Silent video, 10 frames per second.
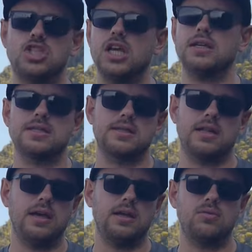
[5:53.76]
jigs,
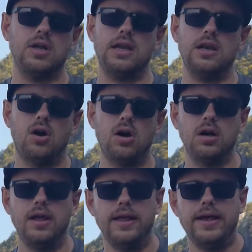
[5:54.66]
like really
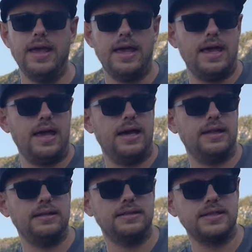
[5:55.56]
long.
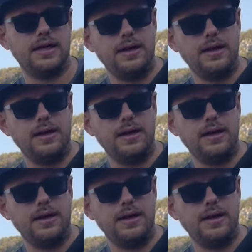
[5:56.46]
And